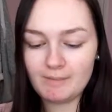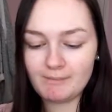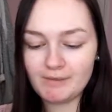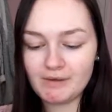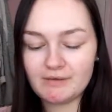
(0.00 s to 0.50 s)

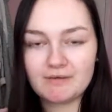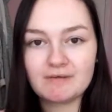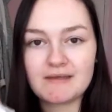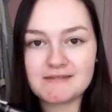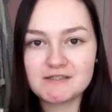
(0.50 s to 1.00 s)
But
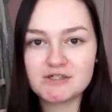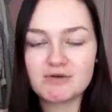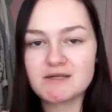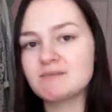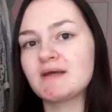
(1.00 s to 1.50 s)
this
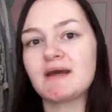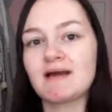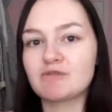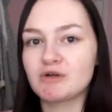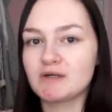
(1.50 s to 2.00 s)
intrigued me. I
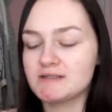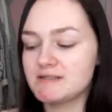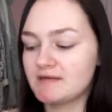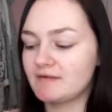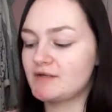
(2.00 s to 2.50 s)
haven't got a
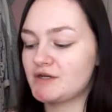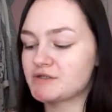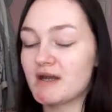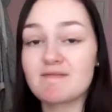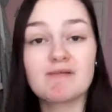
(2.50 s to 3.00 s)
stick
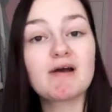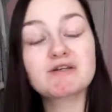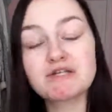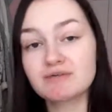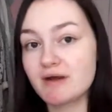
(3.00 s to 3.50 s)
foundation. I've never
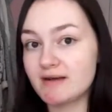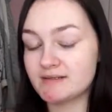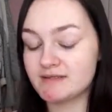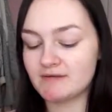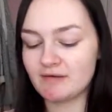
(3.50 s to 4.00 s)
actually tried
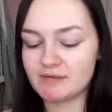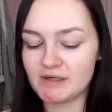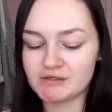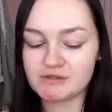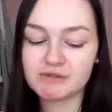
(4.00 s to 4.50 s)
a stick
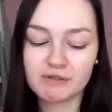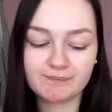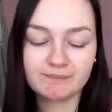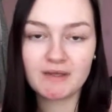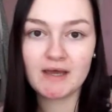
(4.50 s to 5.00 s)
foundation,
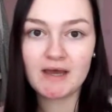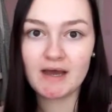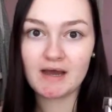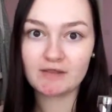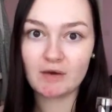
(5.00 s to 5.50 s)
so
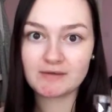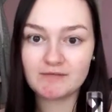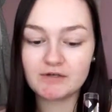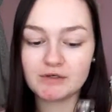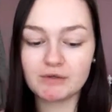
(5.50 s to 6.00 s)
I thought I'd
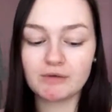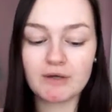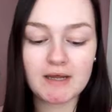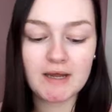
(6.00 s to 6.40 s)
give it a go.